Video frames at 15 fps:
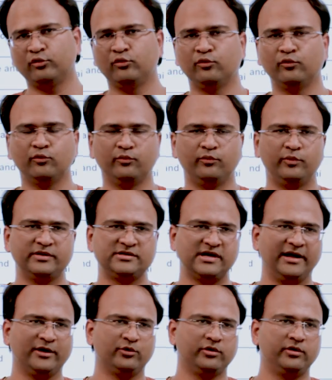to which
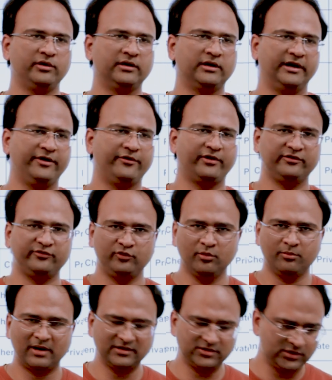i couldn't address you
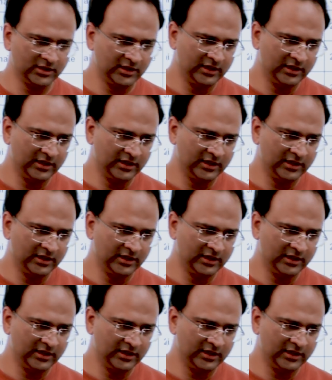much